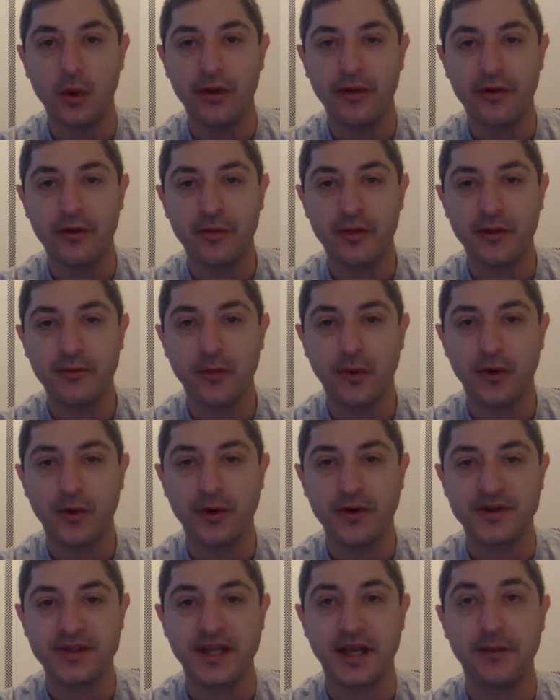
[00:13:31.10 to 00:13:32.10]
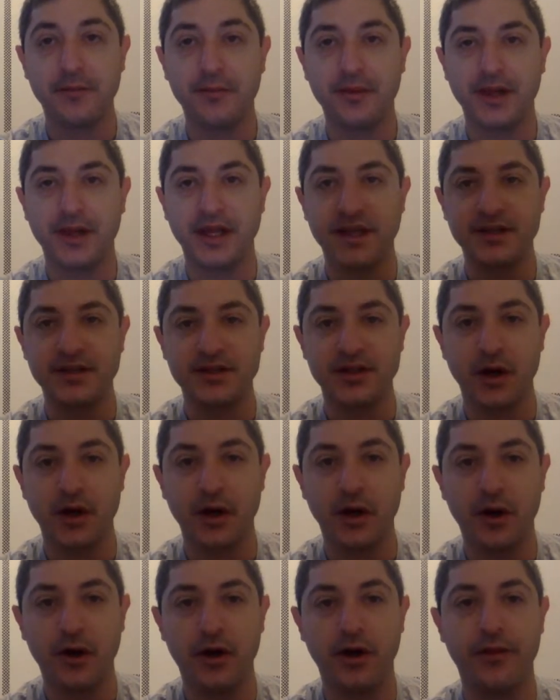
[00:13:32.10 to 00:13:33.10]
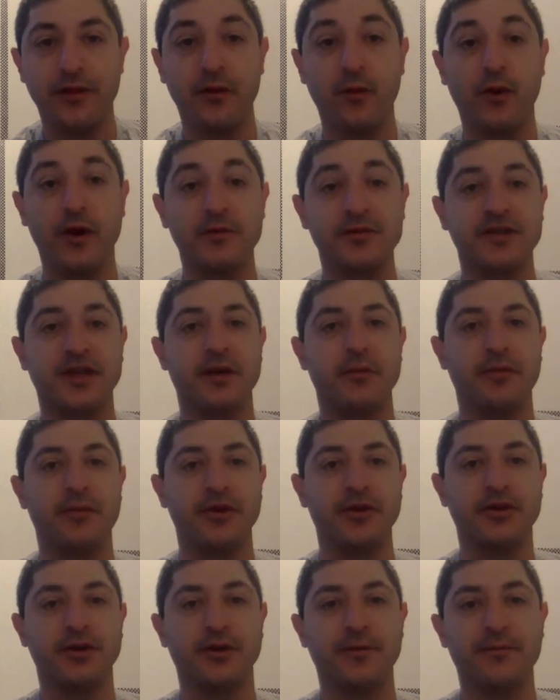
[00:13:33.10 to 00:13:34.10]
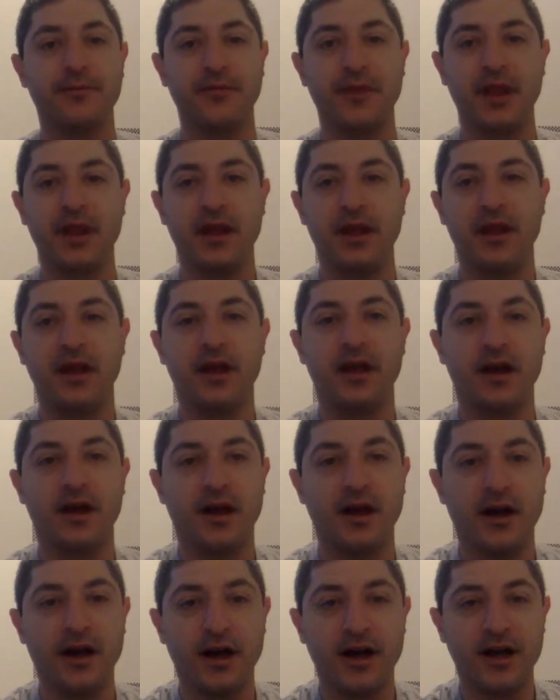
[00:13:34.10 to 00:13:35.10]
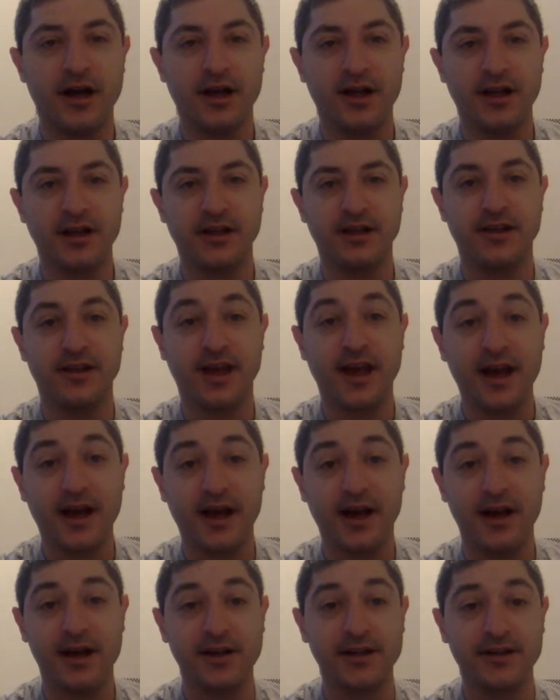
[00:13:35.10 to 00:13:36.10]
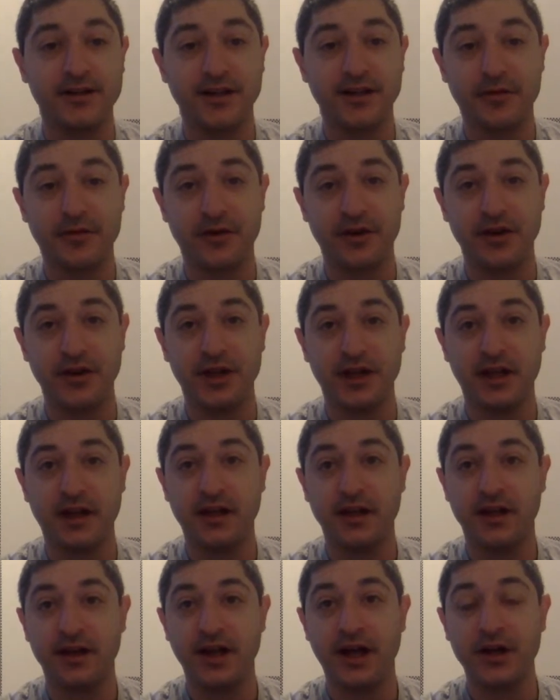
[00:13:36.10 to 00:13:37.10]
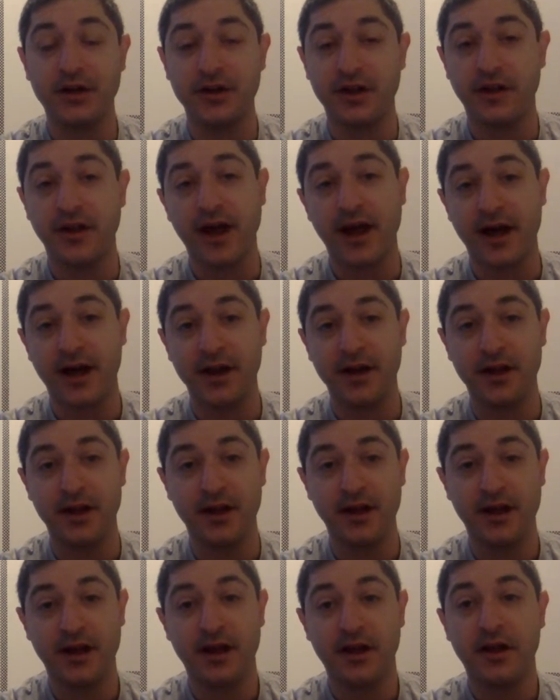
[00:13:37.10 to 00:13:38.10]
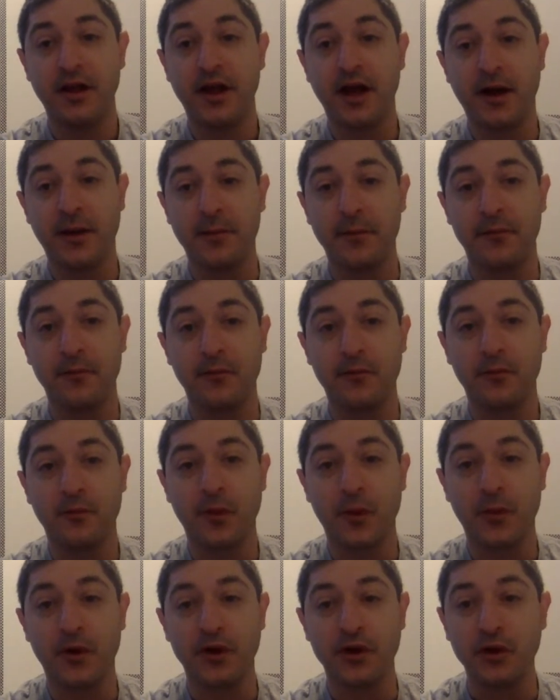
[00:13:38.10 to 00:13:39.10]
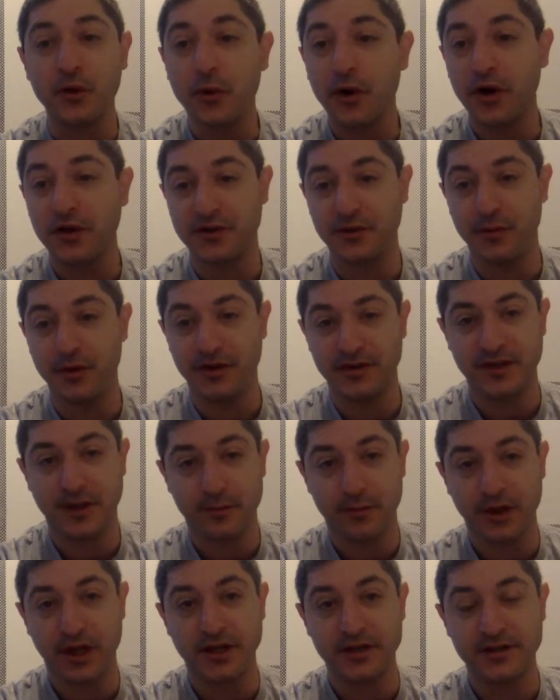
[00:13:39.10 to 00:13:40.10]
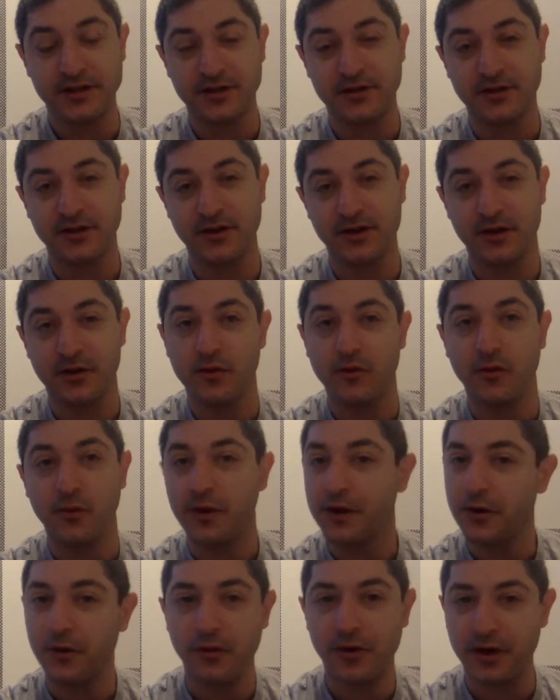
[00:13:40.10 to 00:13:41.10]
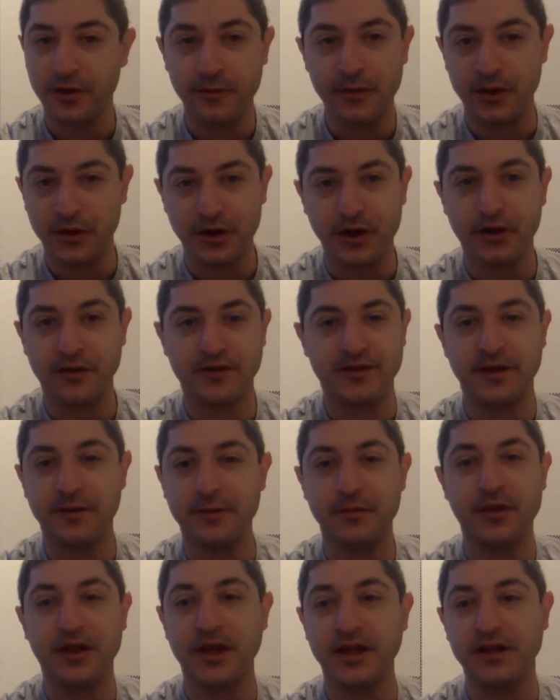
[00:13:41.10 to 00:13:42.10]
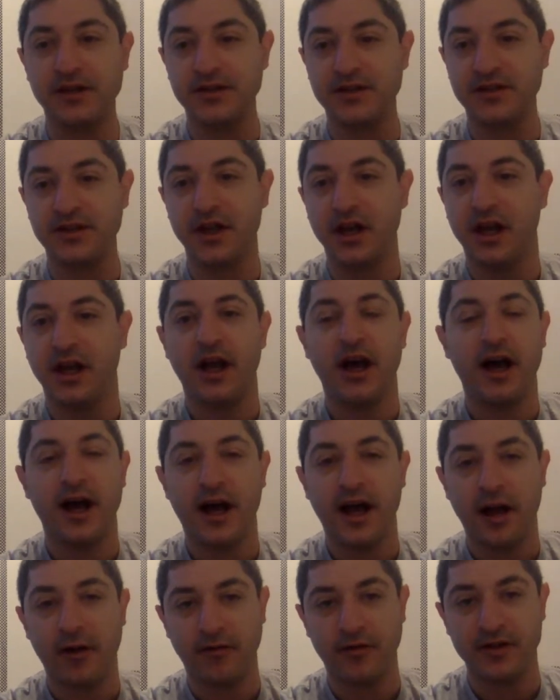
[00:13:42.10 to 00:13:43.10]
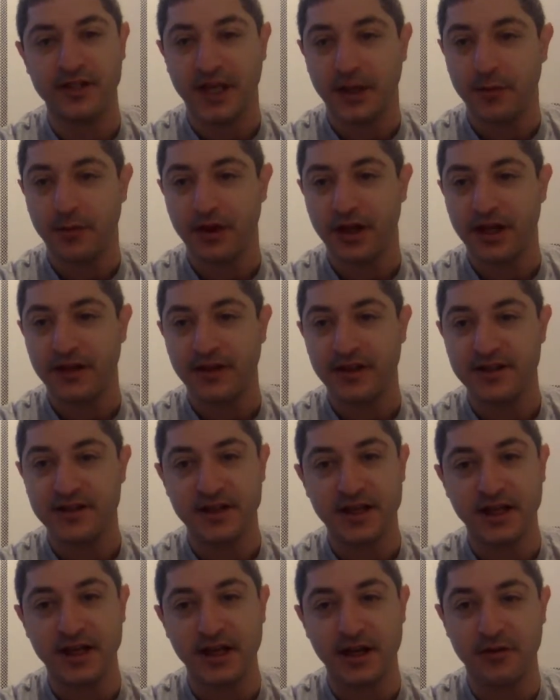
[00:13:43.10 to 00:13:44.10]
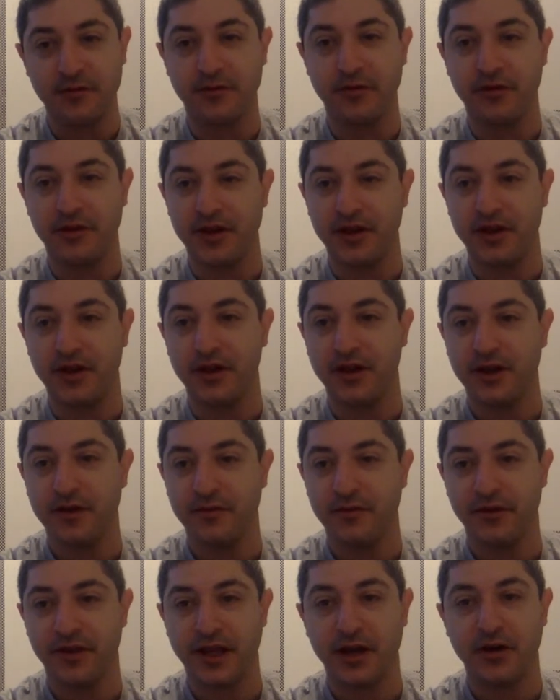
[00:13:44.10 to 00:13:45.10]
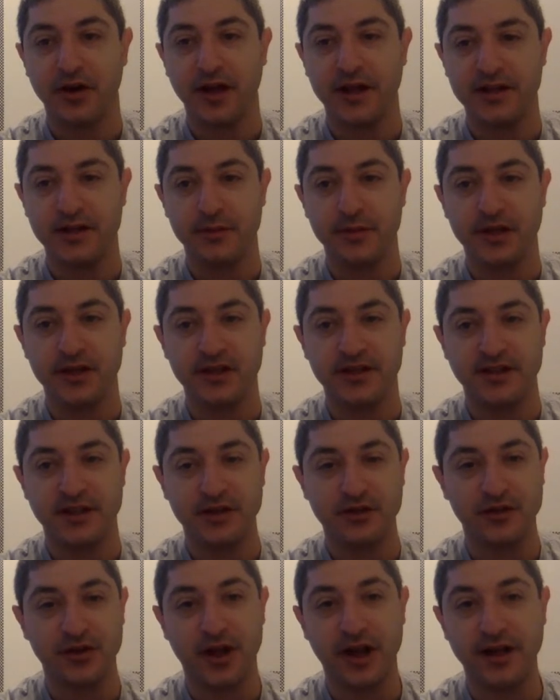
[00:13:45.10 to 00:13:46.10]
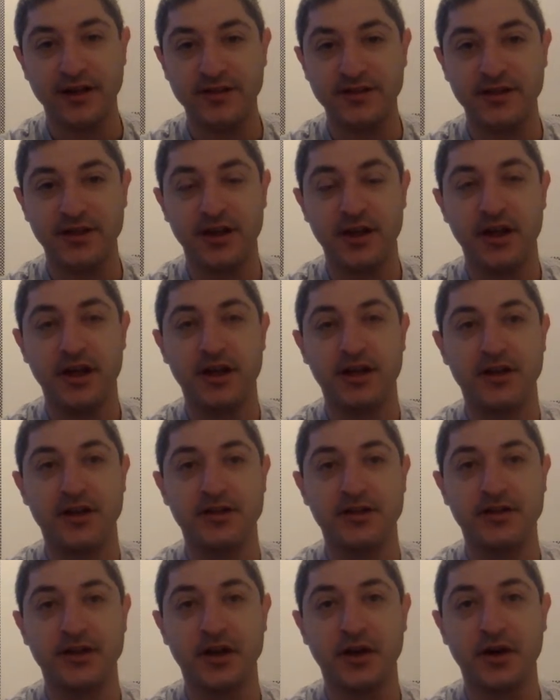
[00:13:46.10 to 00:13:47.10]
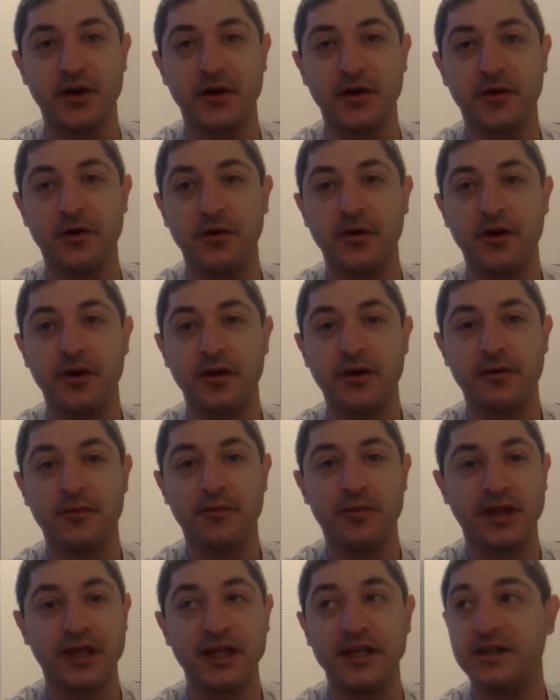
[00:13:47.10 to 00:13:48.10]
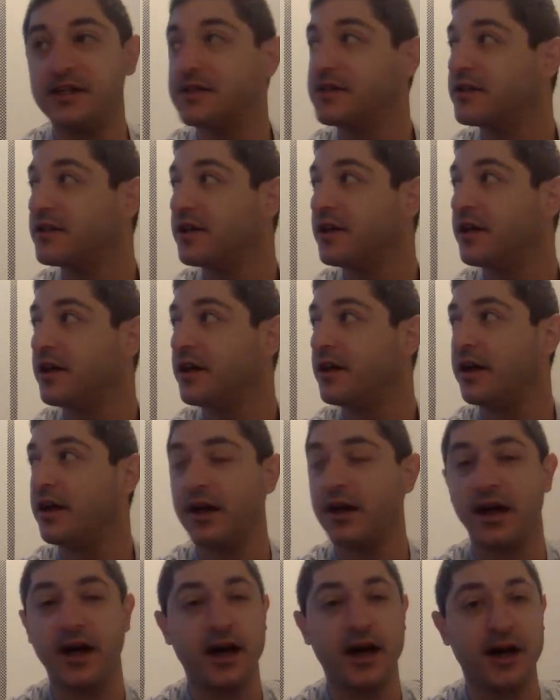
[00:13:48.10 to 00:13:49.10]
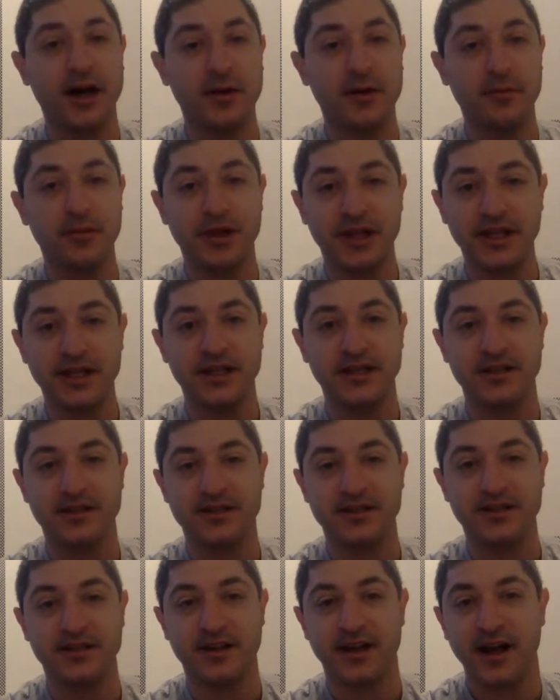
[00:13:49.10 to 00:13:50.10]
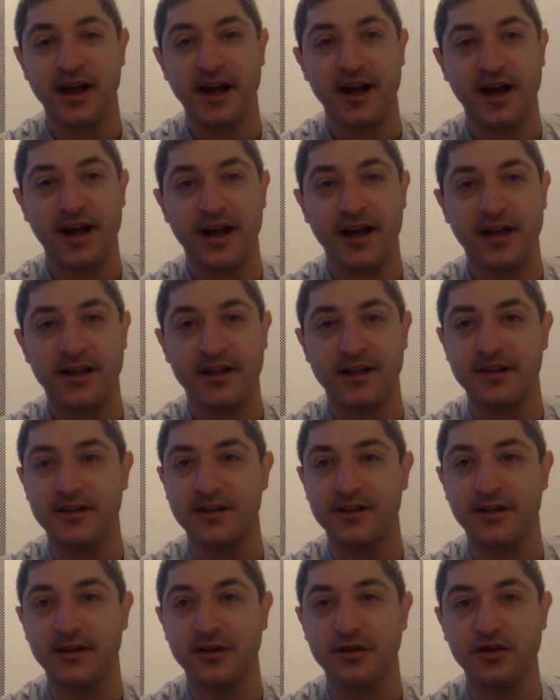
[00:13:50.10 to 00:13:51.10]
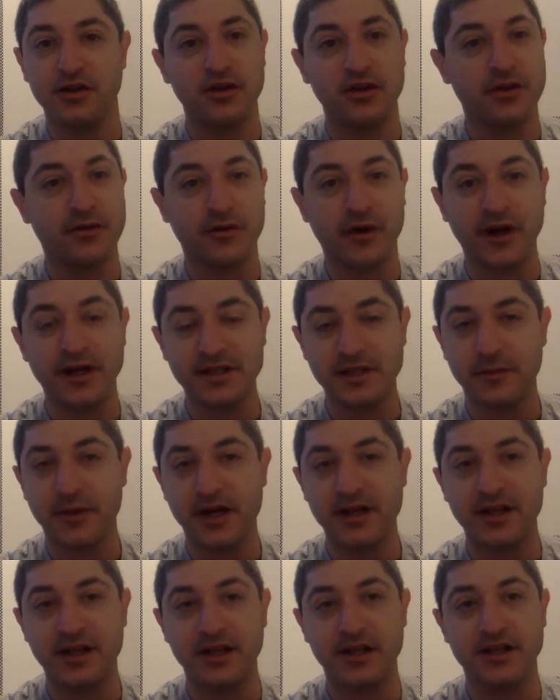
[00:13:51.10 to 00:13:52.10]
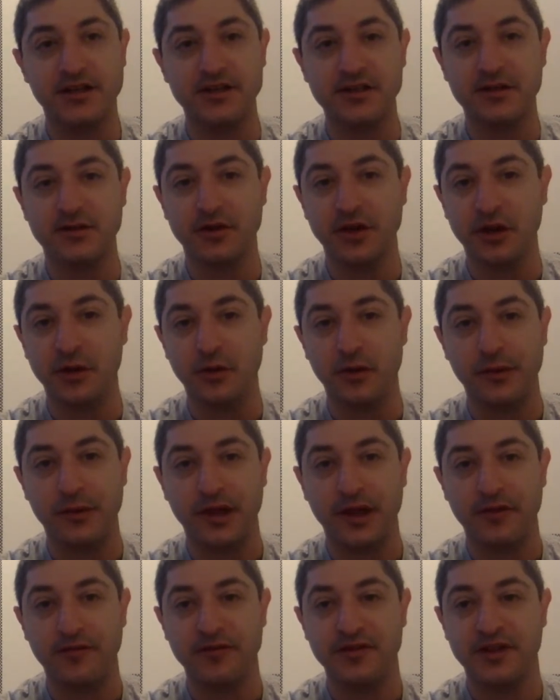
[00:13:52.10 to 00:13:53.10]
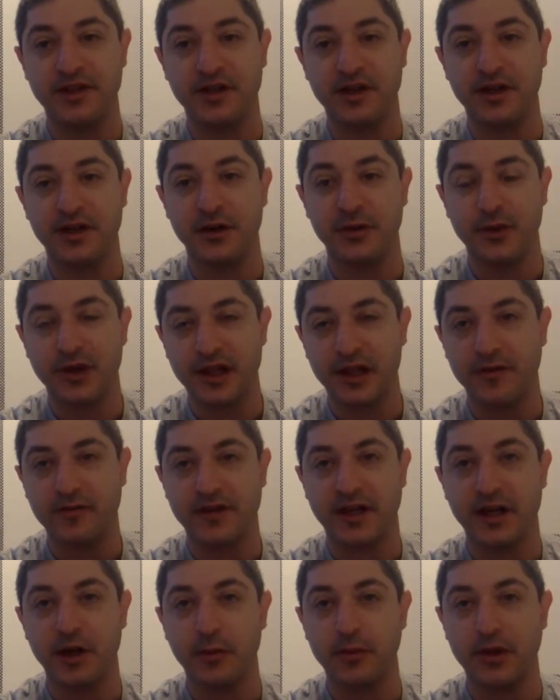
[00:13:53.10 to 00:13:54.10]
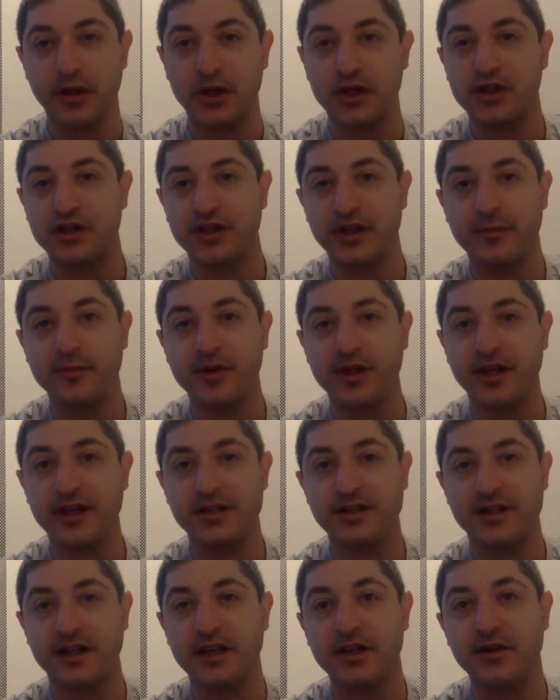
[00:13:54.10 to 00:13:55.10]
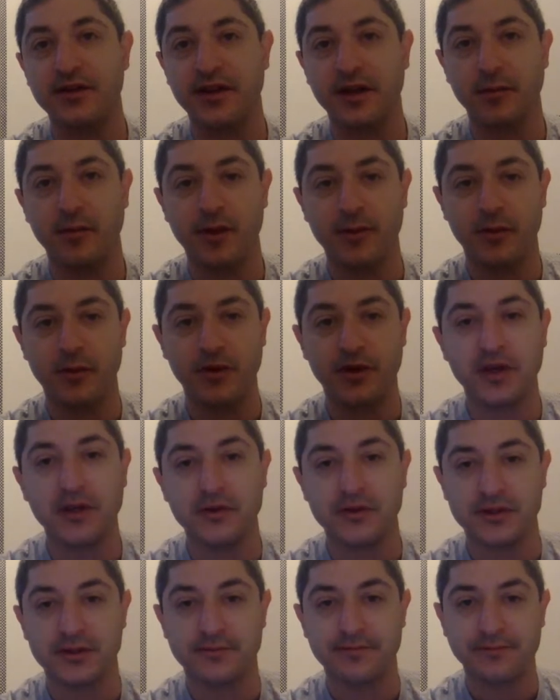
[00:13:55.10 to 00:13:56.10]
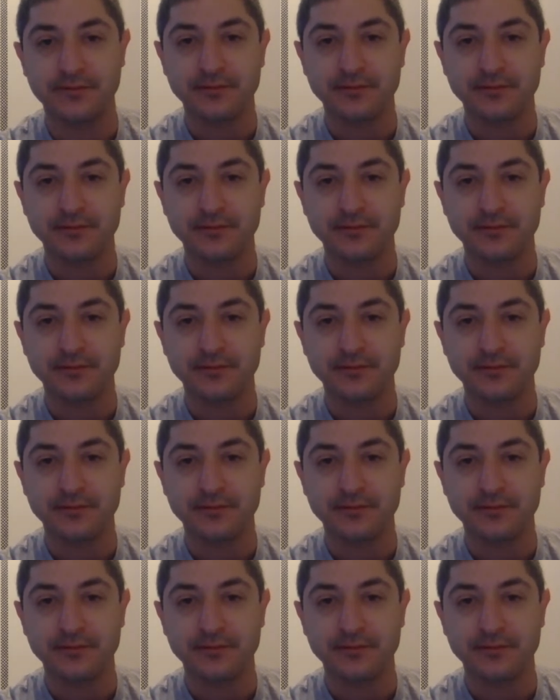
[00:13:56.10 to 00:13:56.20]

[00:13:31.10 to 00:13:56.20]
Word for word: Uh, will there be more templates on the website builder? Uh, yeah, definitely. Not only that, um, we want you all to build templates. We don't want to build all the templates, uh, every template that's needed for the for the internet to be decentralized. So please uh, please uh, throw out some ideas. You know, we'd love to we'd love to help you launch templates that you think people would use.